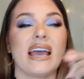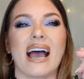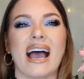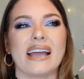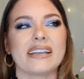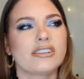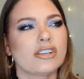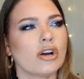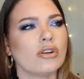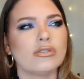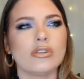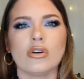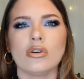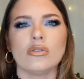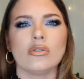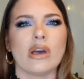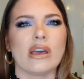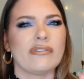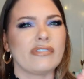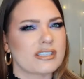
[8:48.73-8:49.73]
I don't
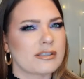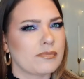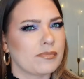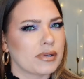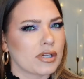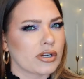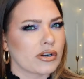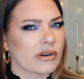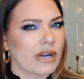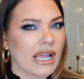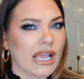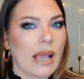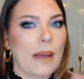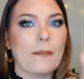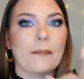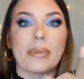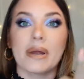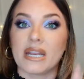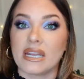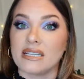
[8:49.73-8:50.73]
know if it's blurring,
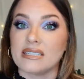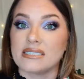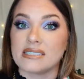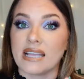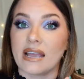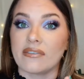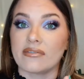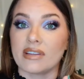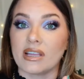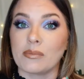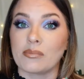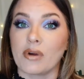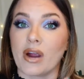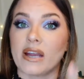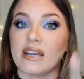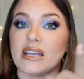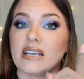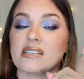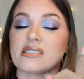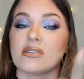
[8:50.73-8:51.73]
but it is definitely
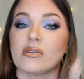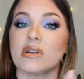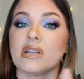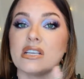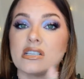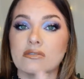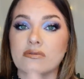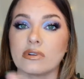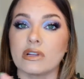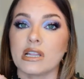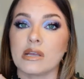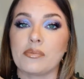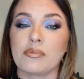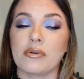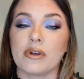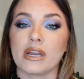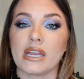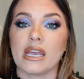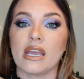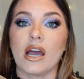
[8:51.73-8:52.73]
brightening, so it is really
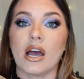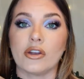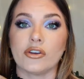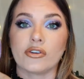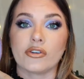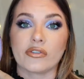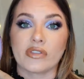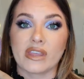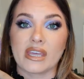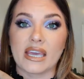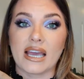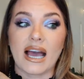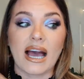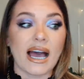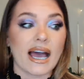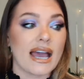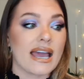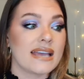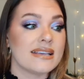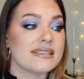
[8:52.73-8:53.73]
pretty under the
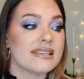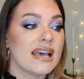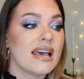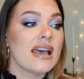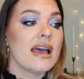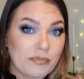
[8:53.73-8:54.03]
eyes.